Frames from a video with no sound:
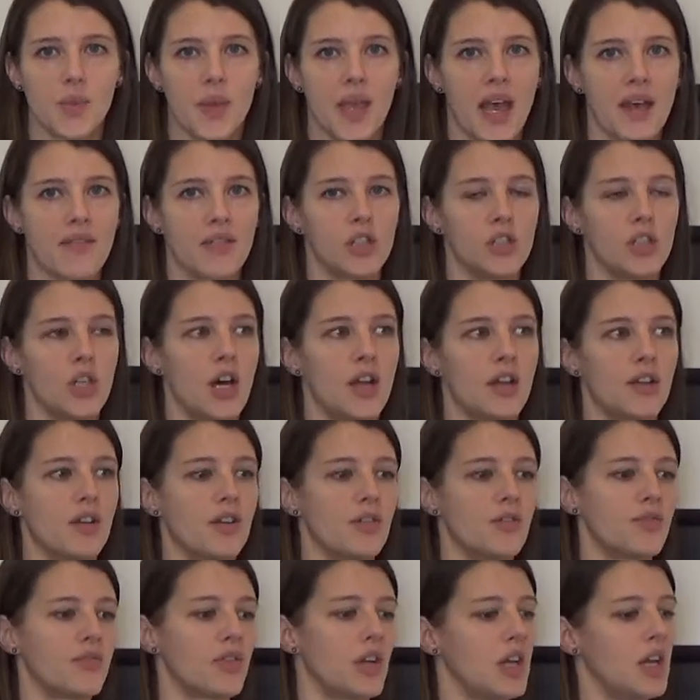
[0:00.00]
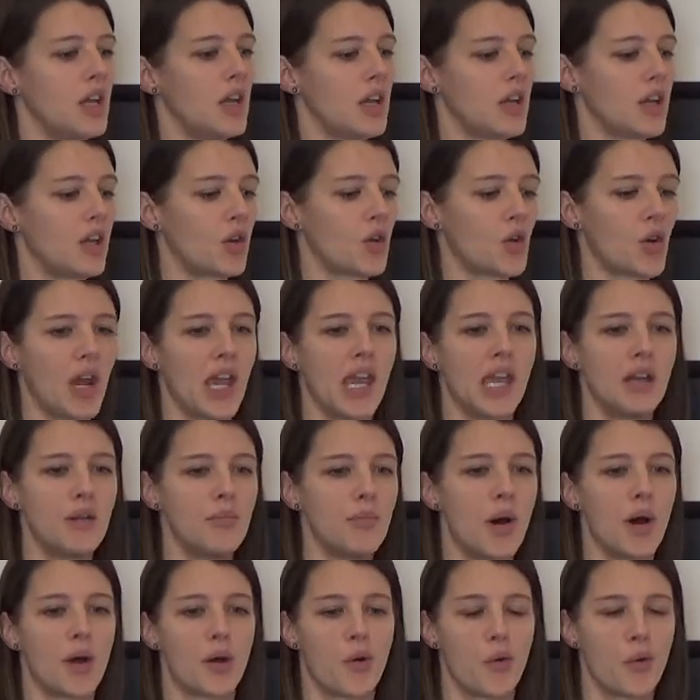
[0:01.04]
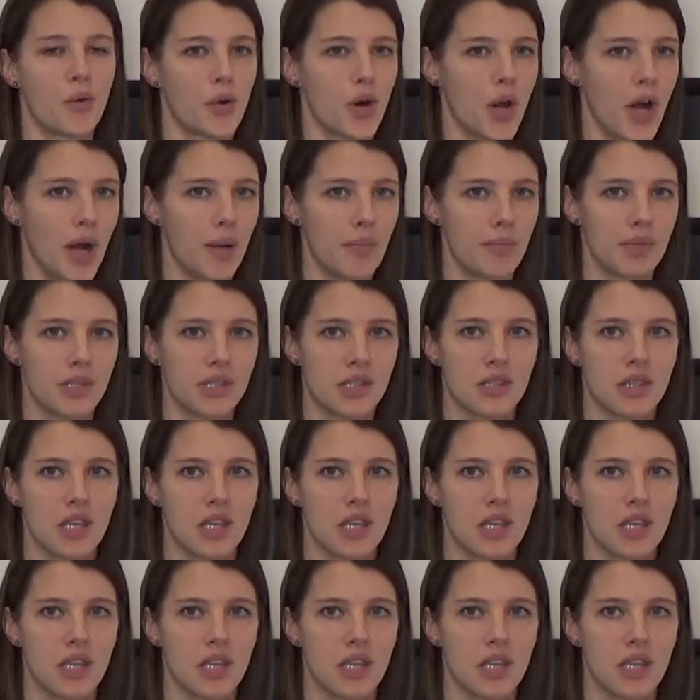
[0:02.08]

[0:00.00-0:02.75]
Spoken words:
We have a lot of grain monocrops,